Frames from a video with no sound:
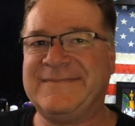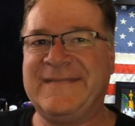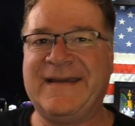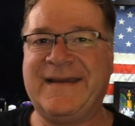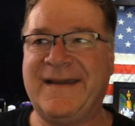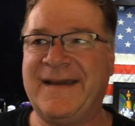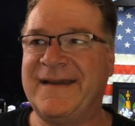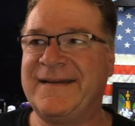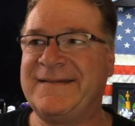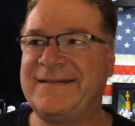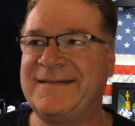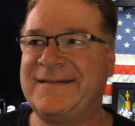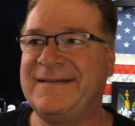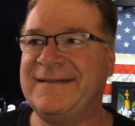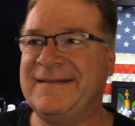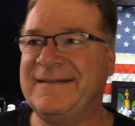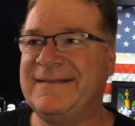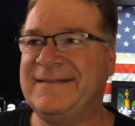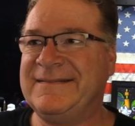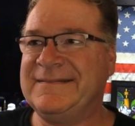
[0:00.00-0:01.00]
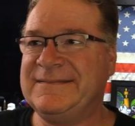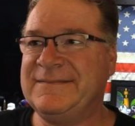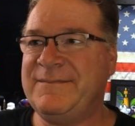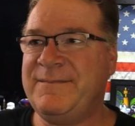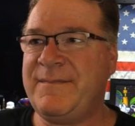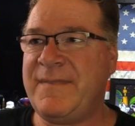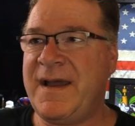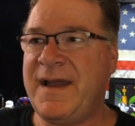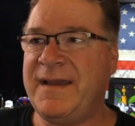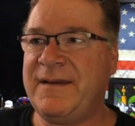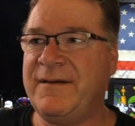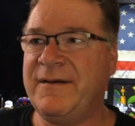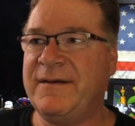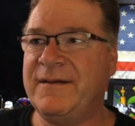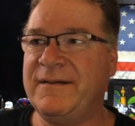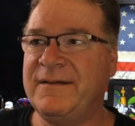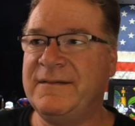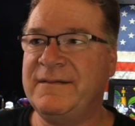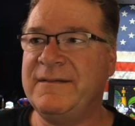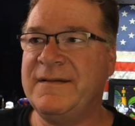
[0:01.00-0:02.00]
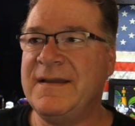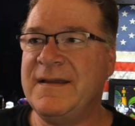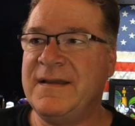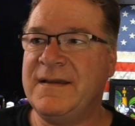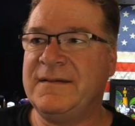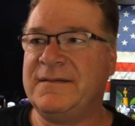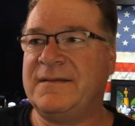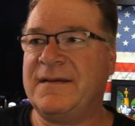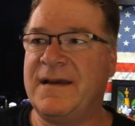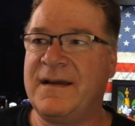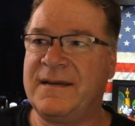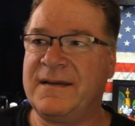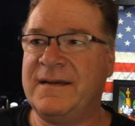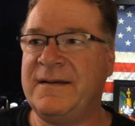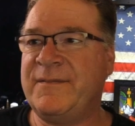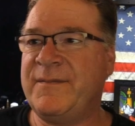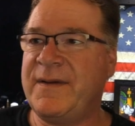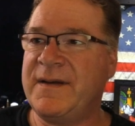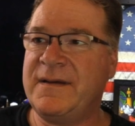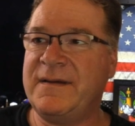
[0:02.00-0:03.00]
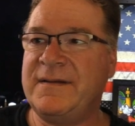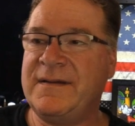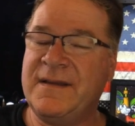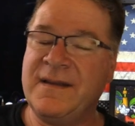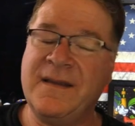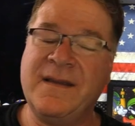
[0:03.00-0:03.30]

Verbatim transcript: yes, my girl talking about.